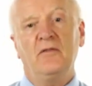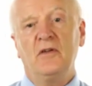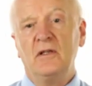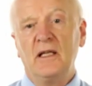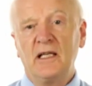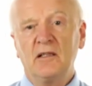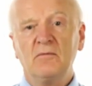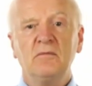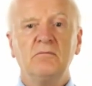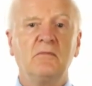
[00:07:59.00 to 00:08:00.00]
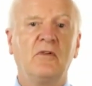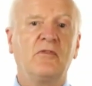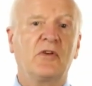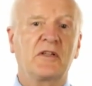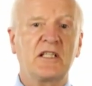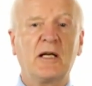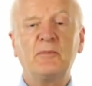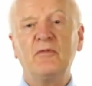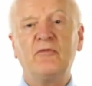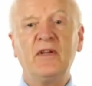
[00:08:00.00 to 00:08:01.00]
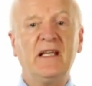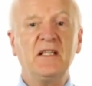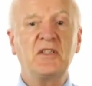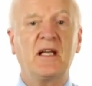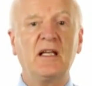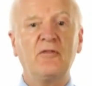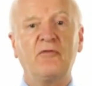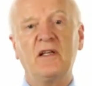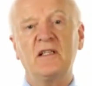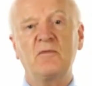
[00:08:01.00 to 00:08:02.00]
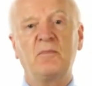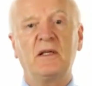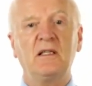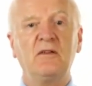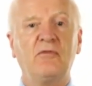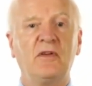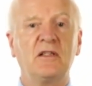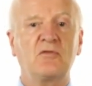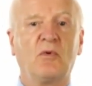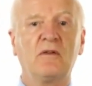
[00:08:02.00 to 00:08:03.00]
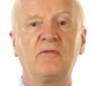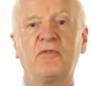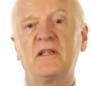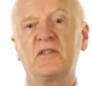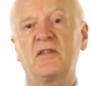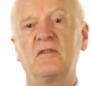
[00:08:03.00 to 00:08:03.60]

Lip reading: the name, for example, phase A, phase B, phase 1, phase